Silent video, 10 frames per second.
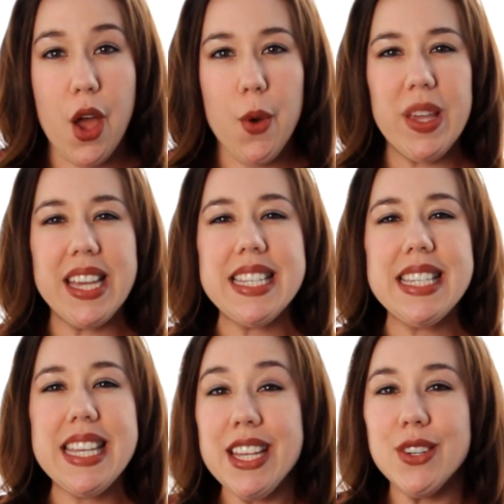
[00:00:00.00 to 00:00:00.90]
we
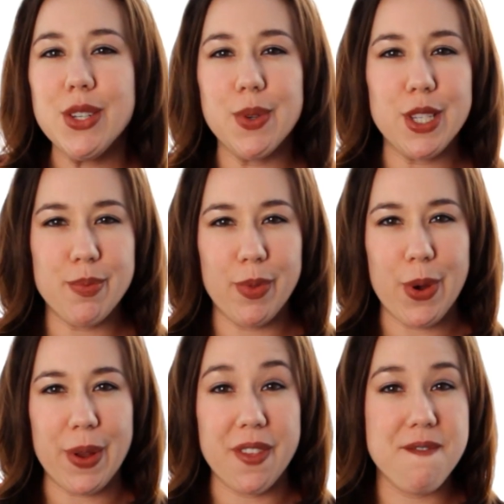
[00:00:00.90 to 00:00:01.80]
continue to
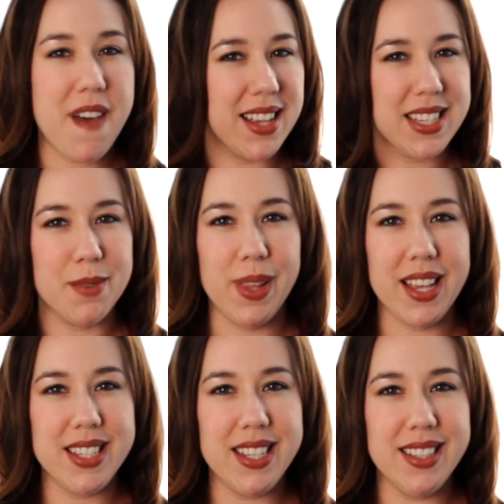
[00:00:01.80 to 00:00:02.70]
explore the vast
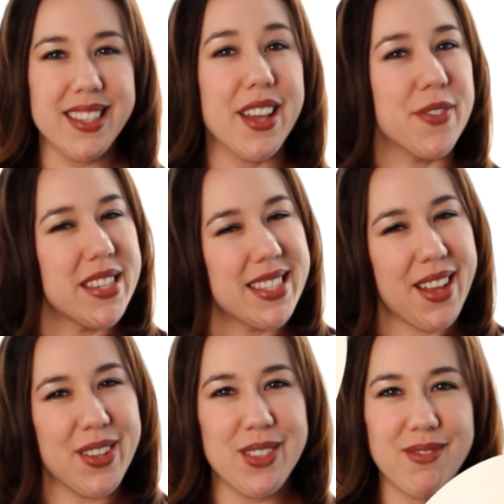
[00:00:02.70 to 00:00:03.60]
complexity of the cell.